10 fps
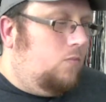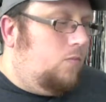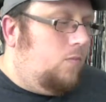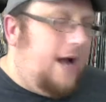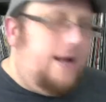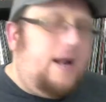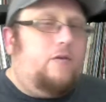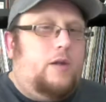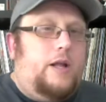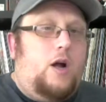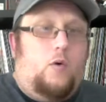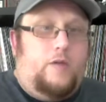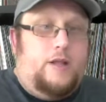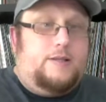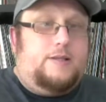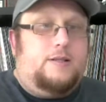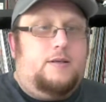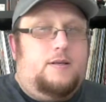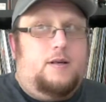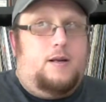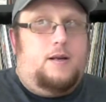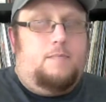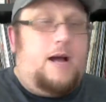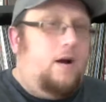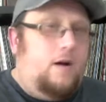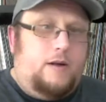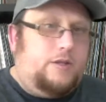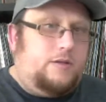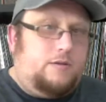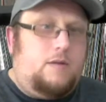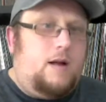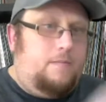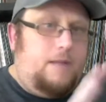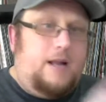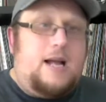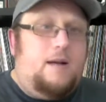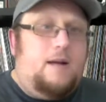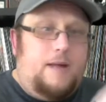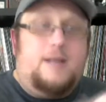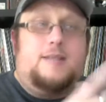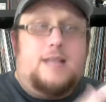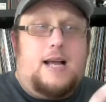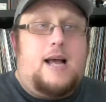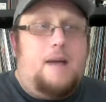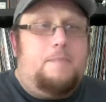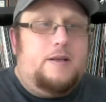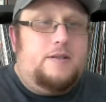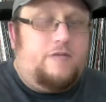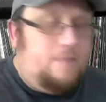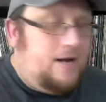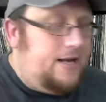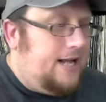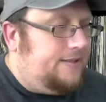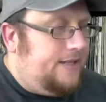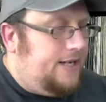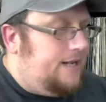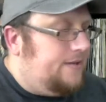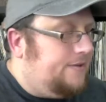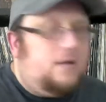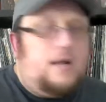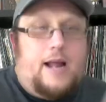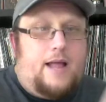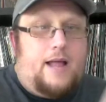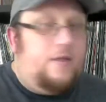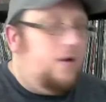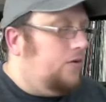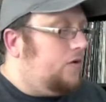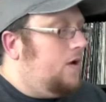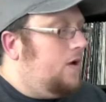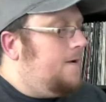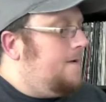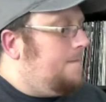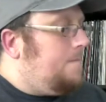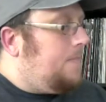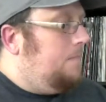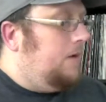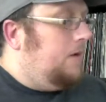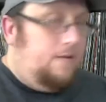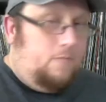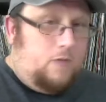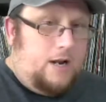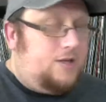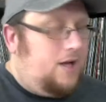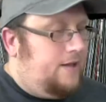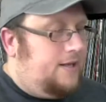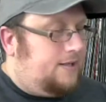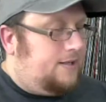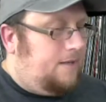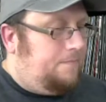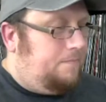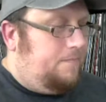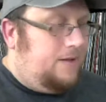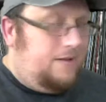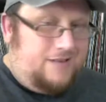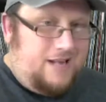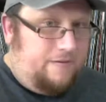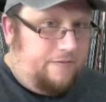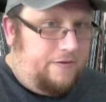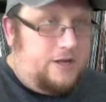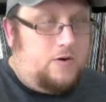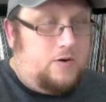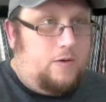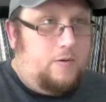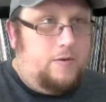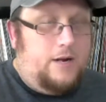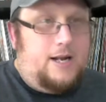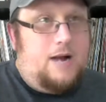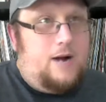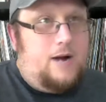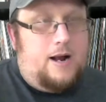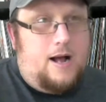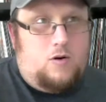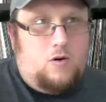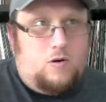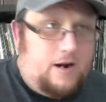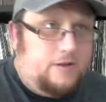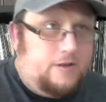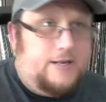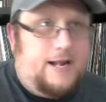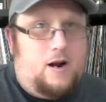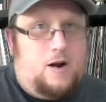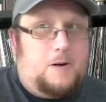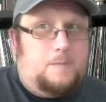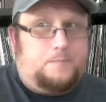I never really owned this. I just made cassette copies from my dad's CDs, and I had those. But when I saw this, it's kind of a funny story. Nick and I were at Encore Records in Ann Arbor.